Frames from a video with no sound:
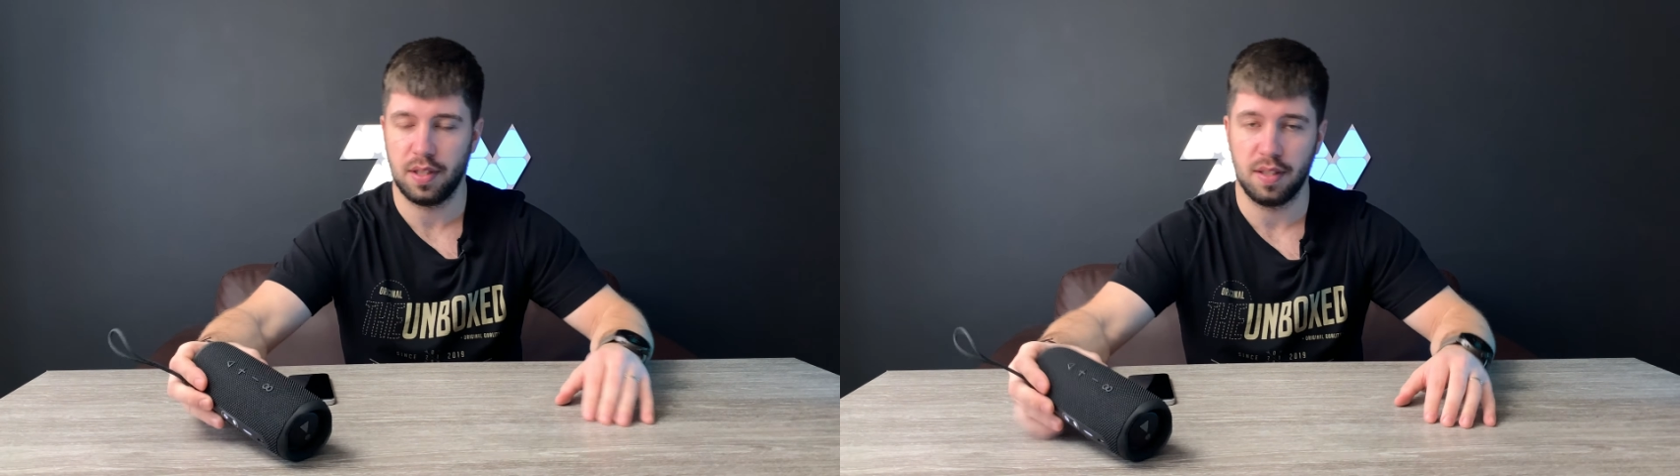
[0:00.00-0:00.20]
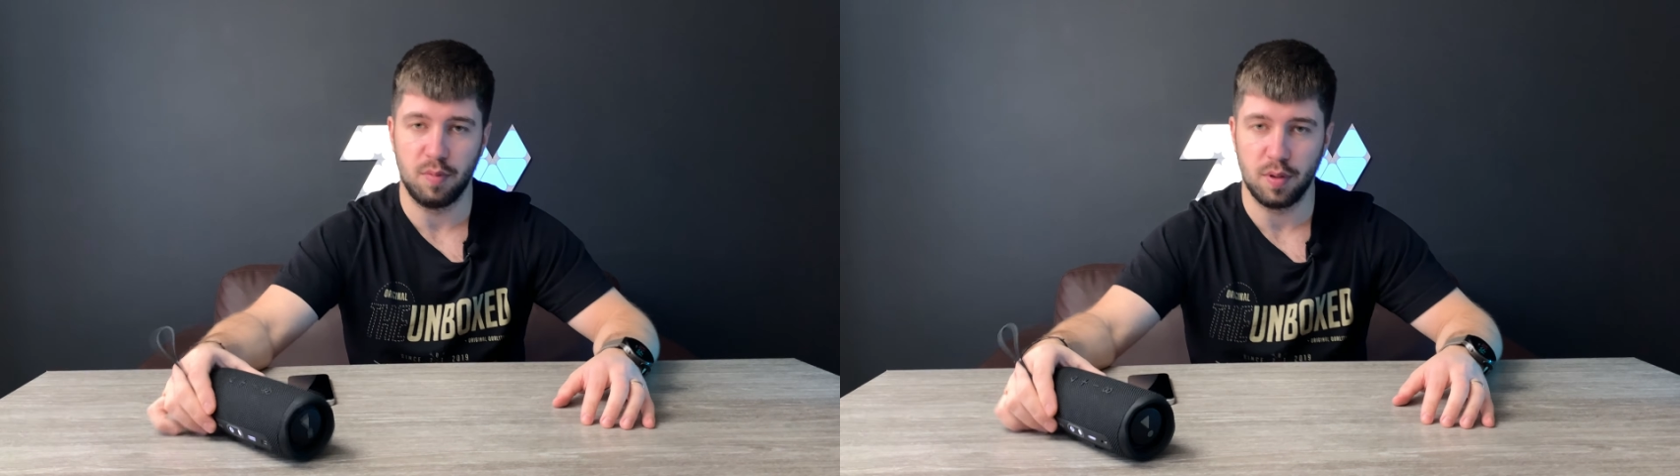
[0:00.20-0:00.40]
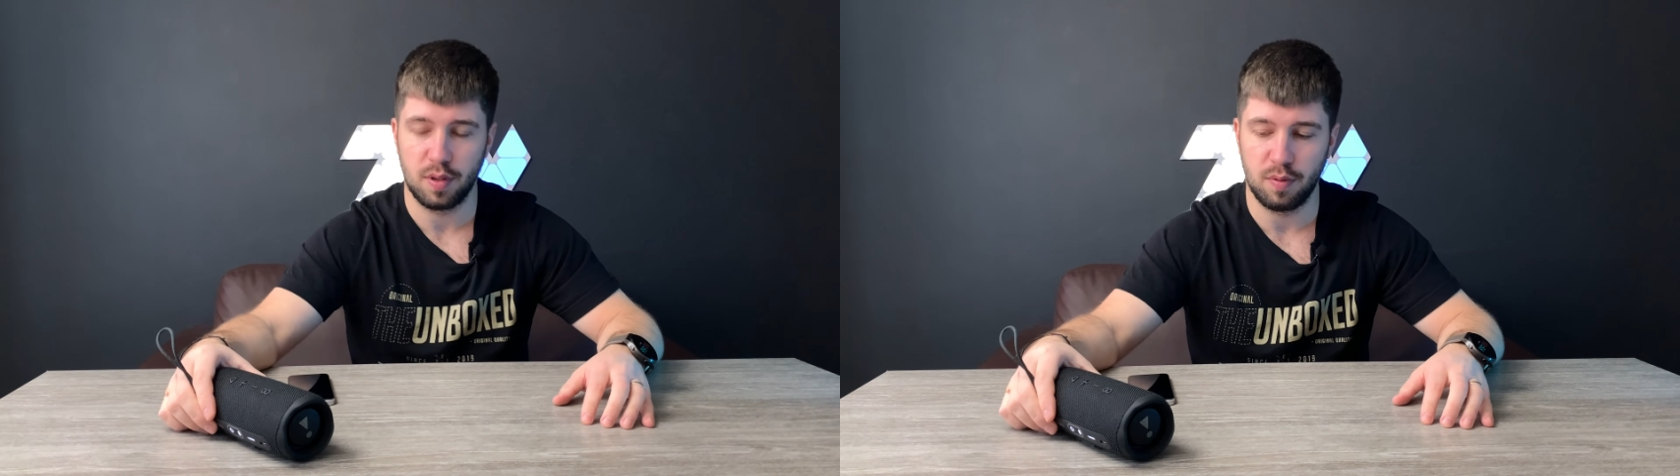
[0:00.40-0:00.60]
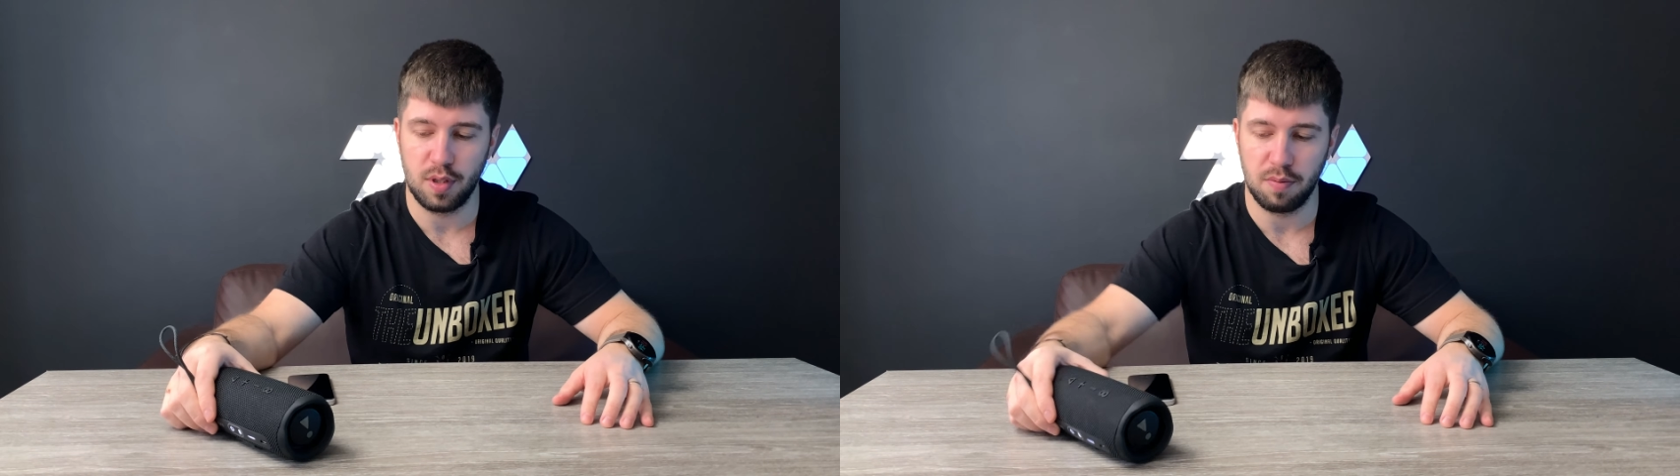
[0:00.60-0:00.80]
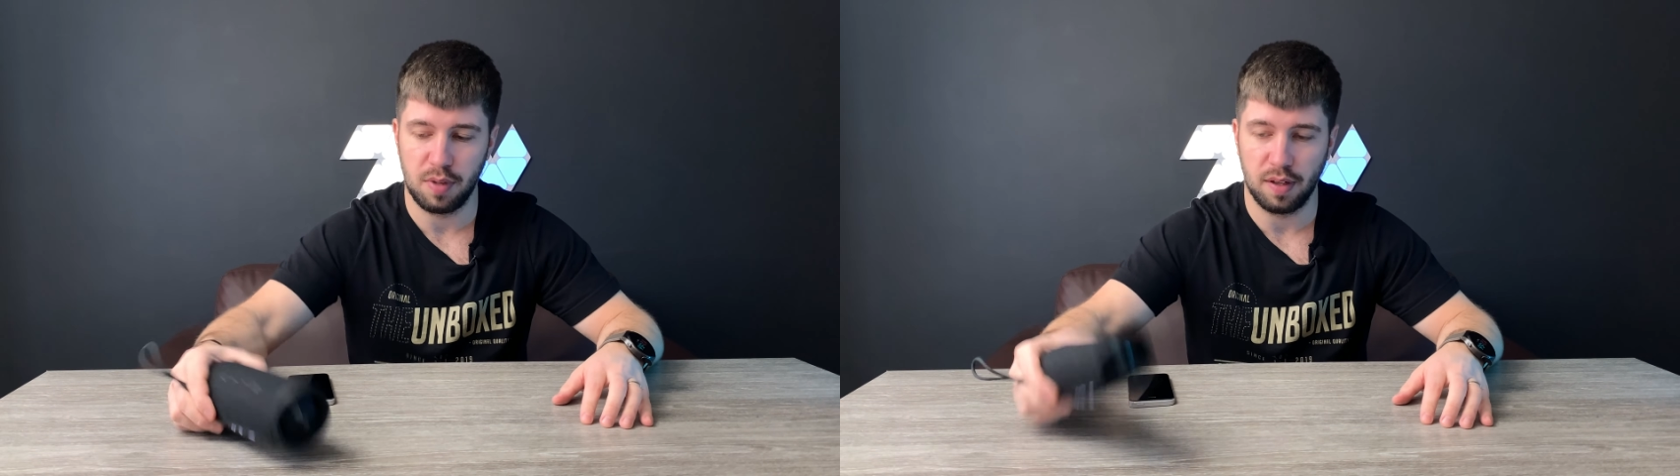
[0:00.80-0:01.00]
boost with
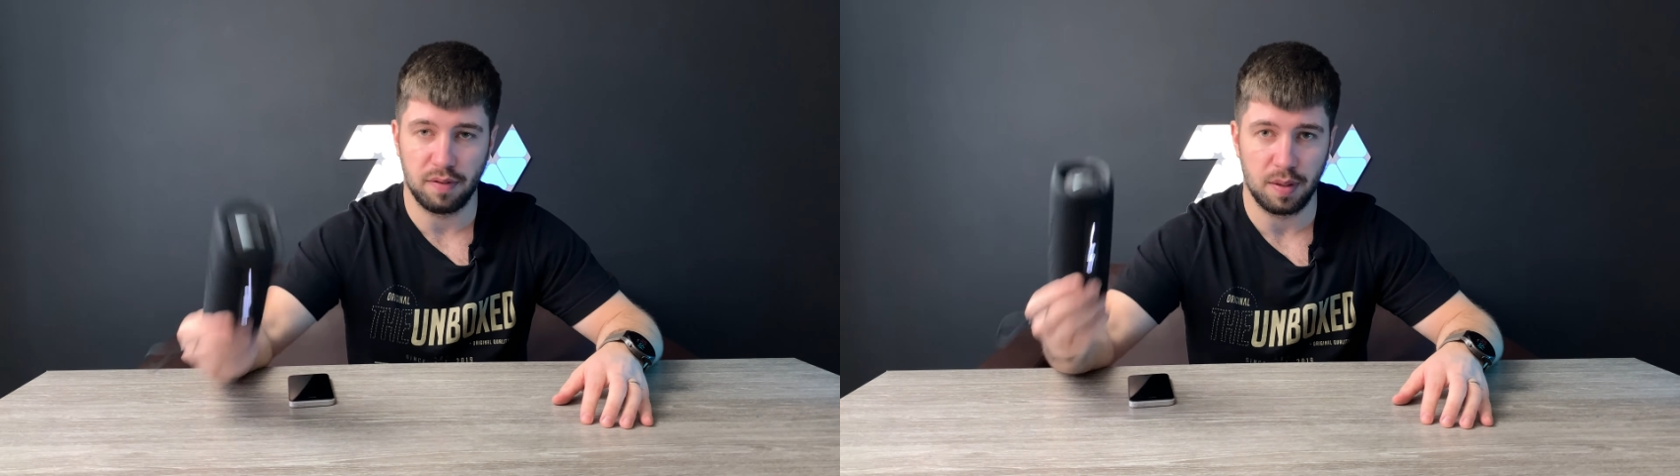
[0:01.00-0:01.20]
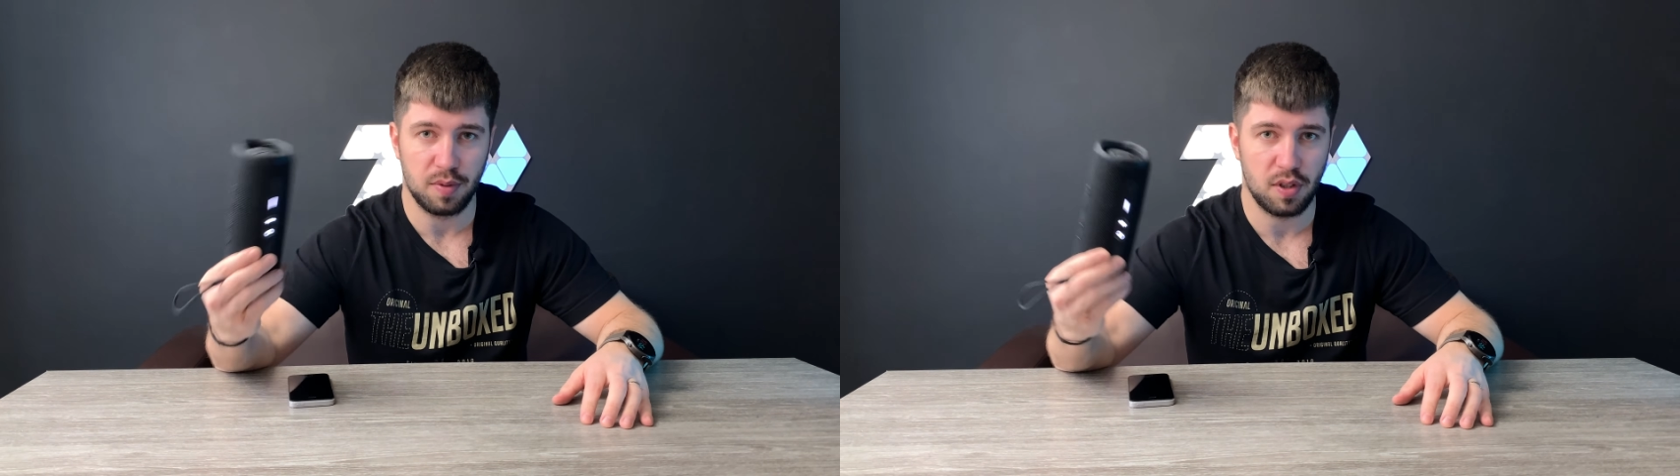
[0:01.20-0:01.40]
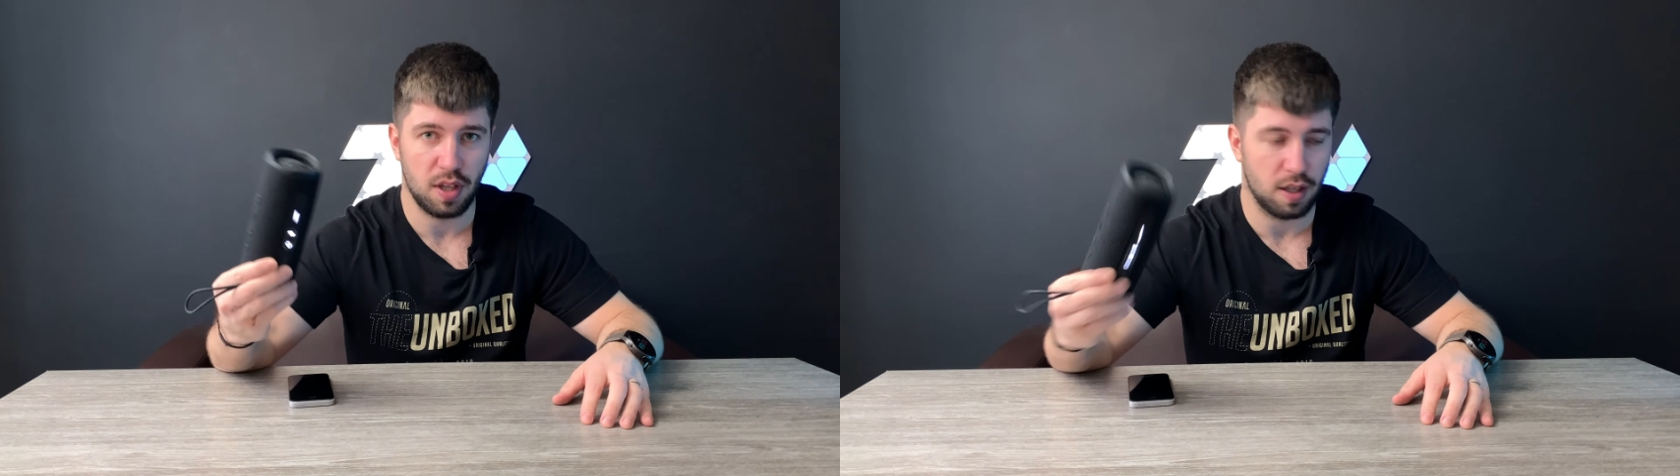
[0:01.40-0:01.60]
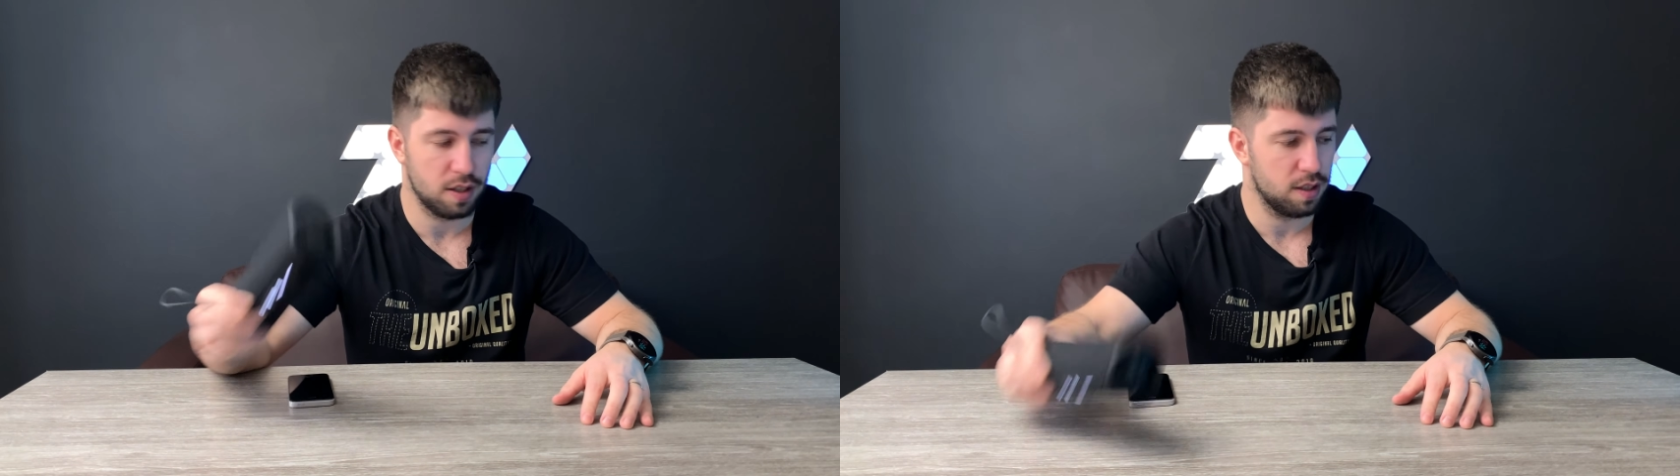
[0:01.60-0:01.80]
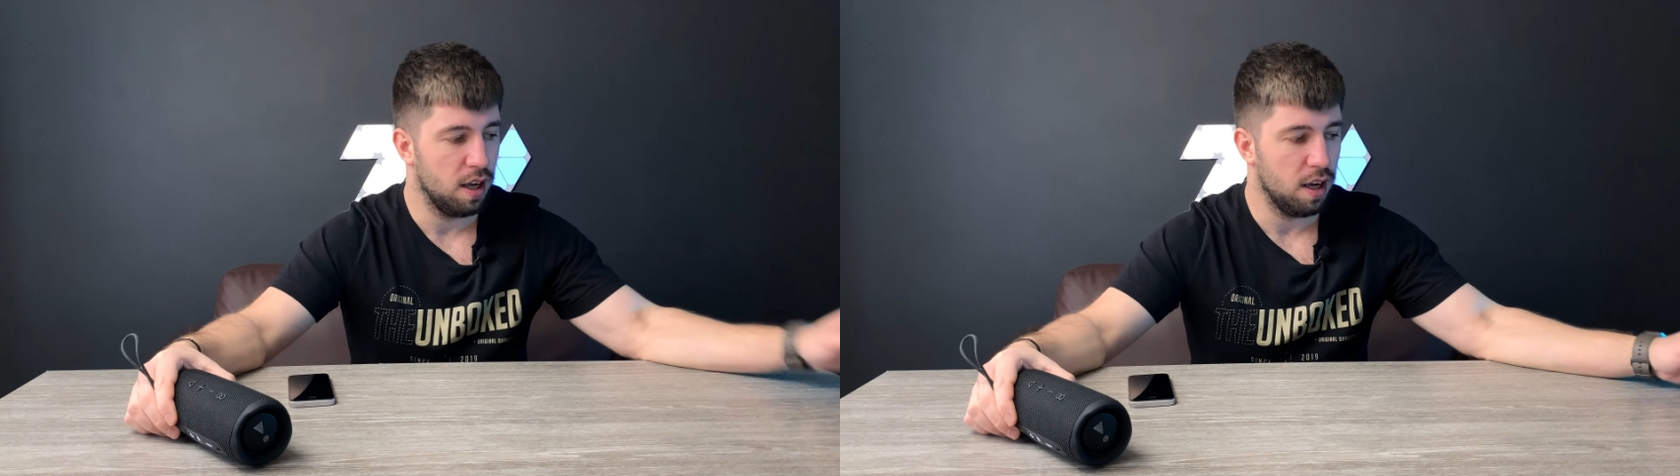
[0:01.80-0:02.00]
JBL Flip 6